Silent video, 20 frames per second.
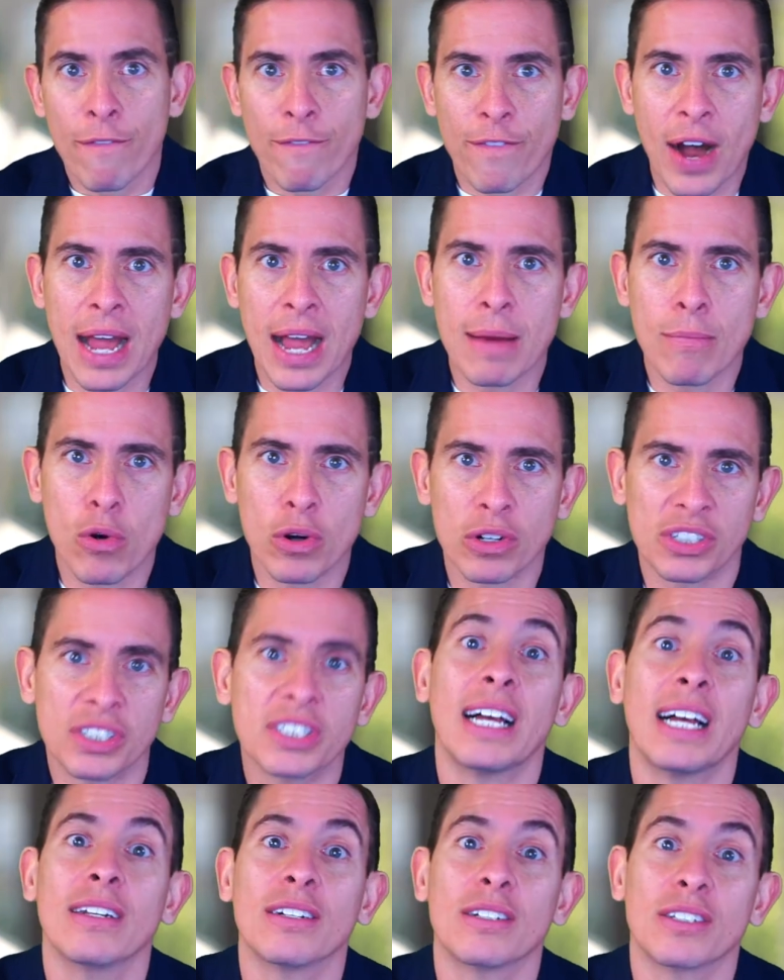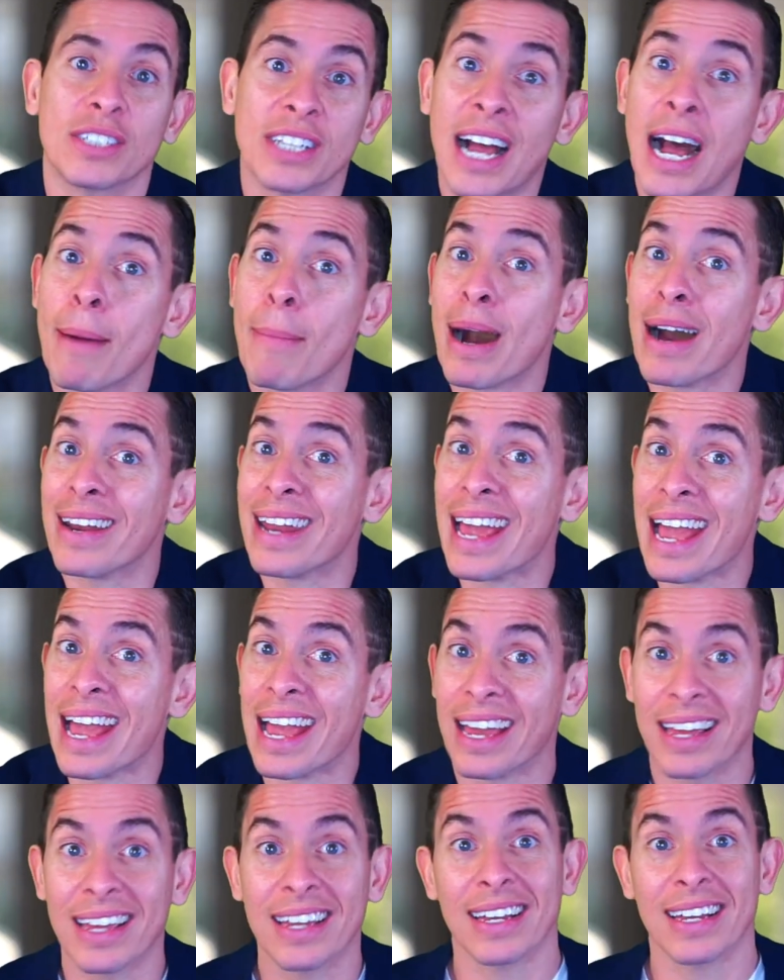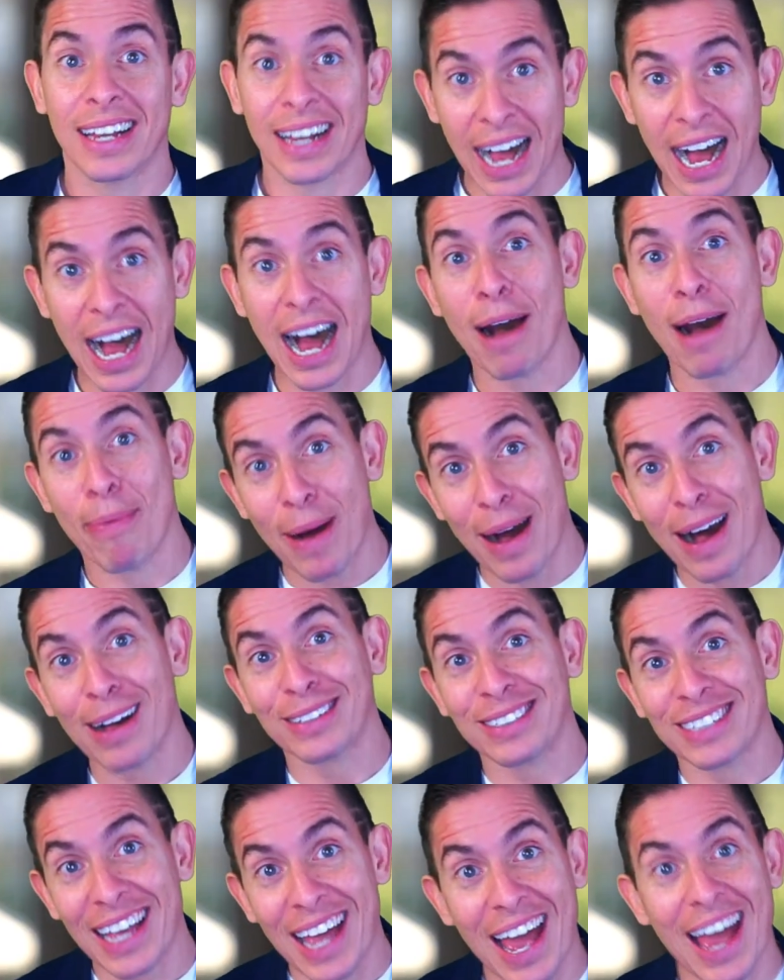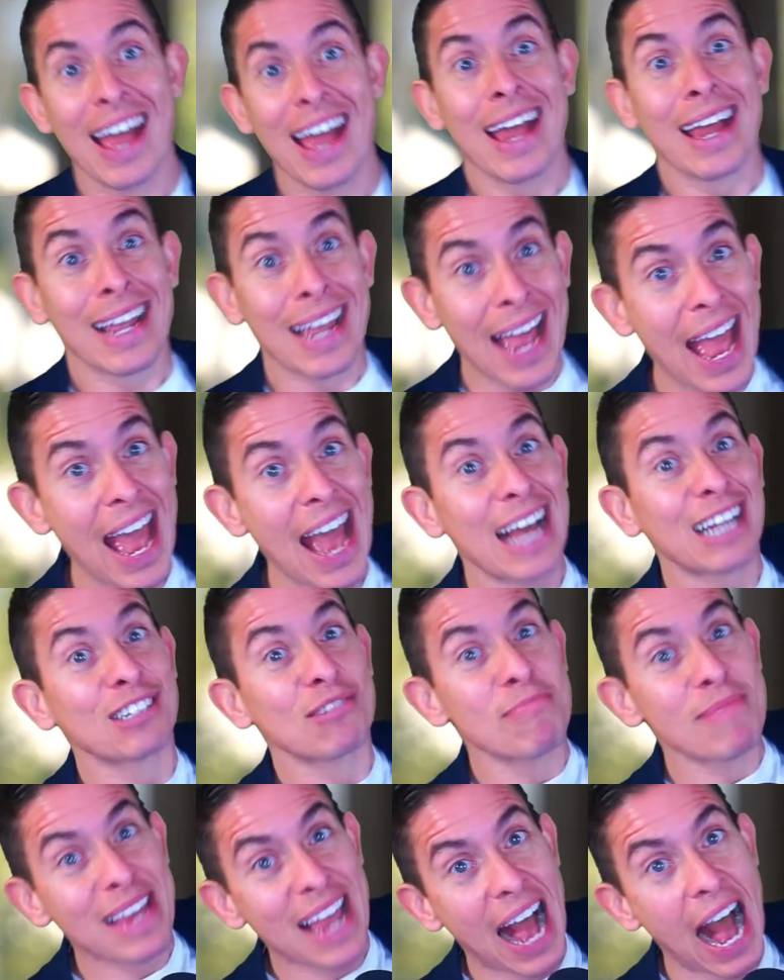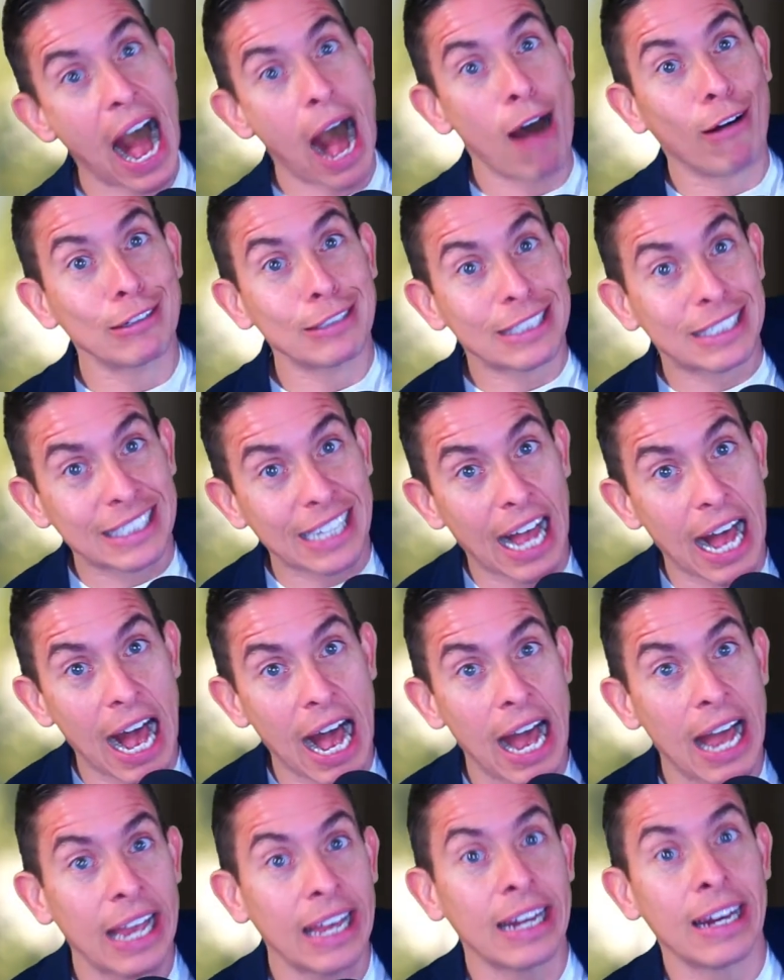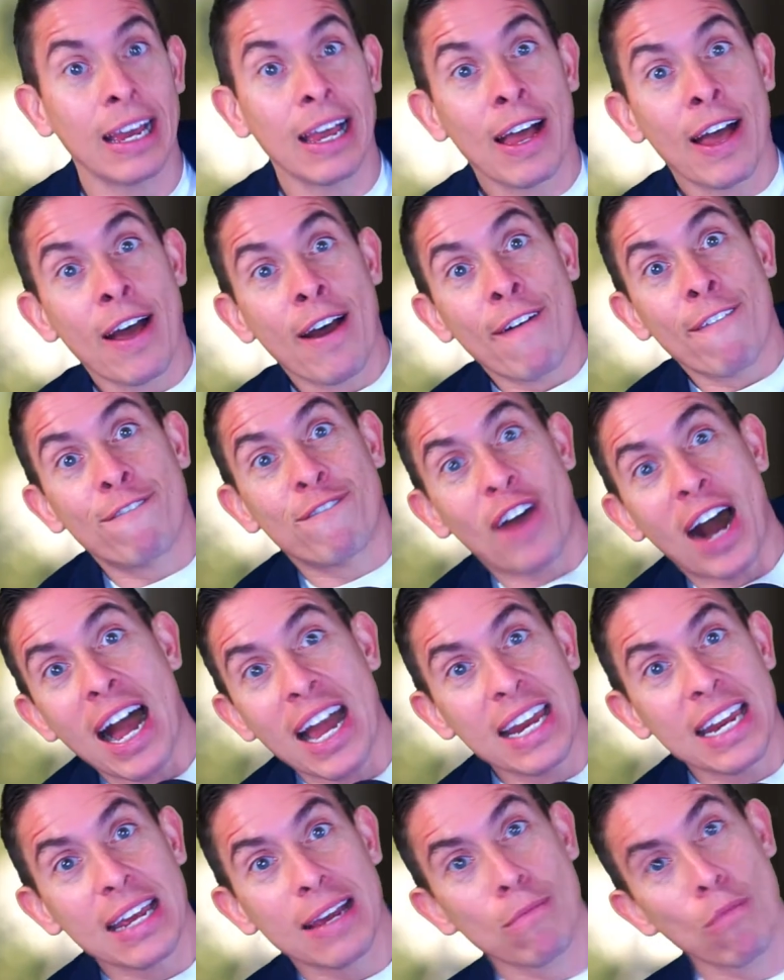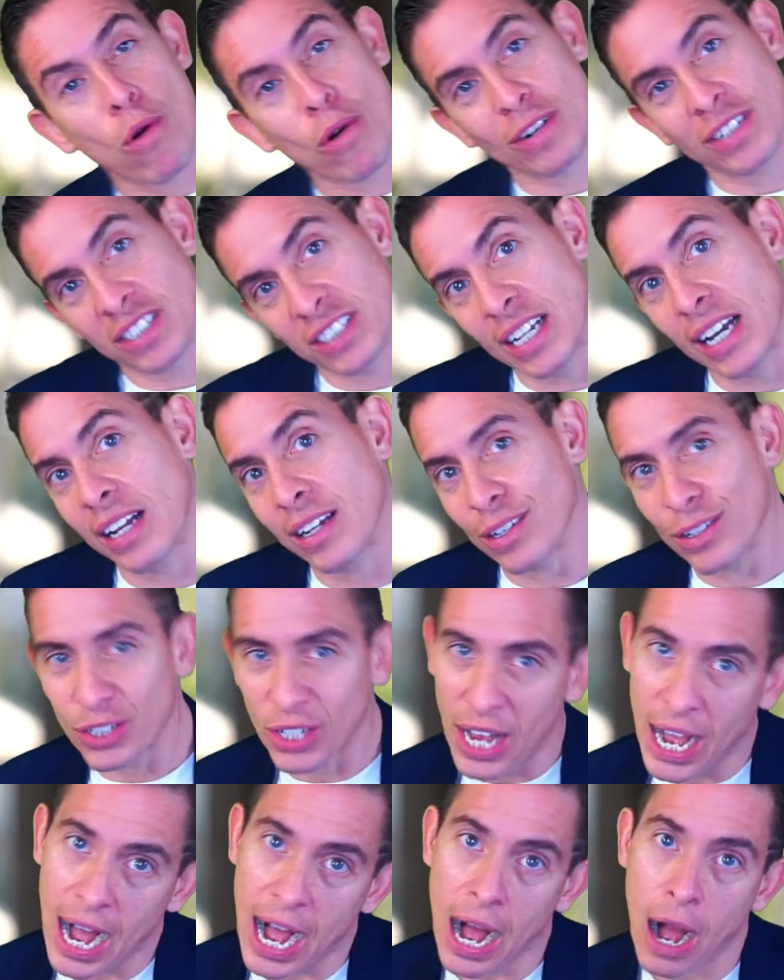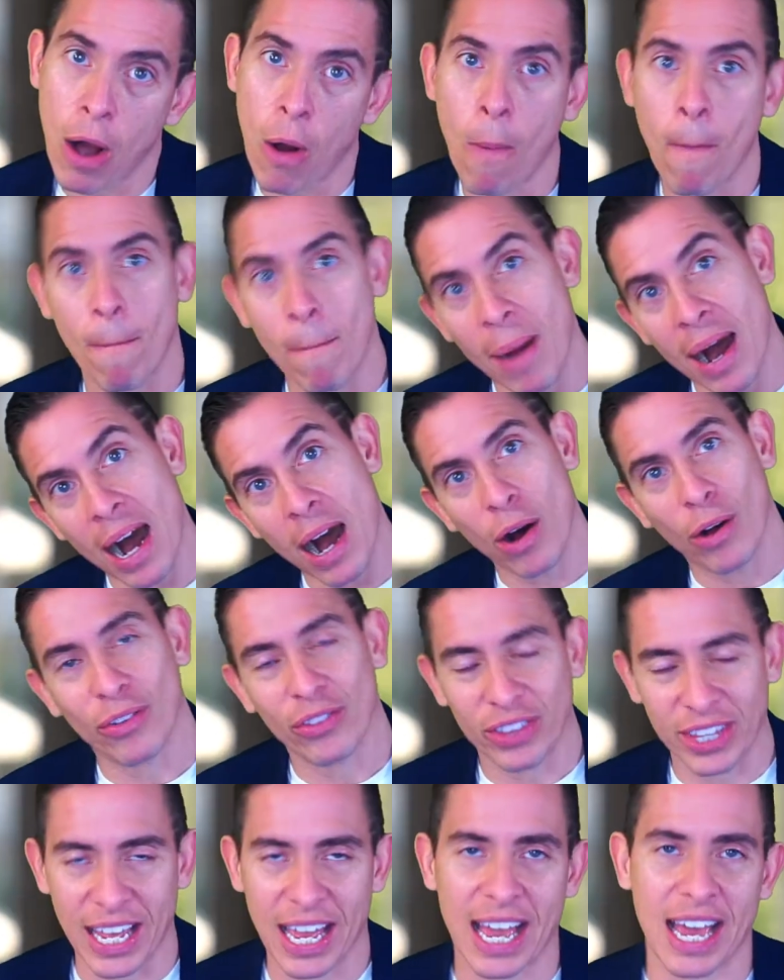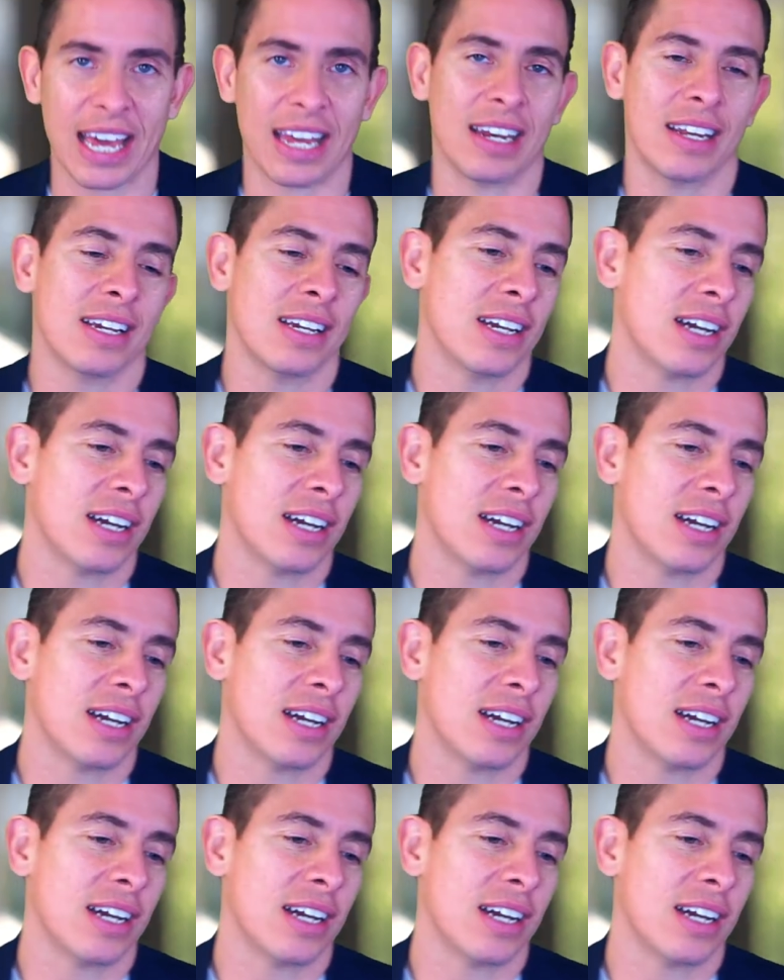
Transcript: Find more sellers. How about that? How about that? Cash me outside finding more sellers. How about that?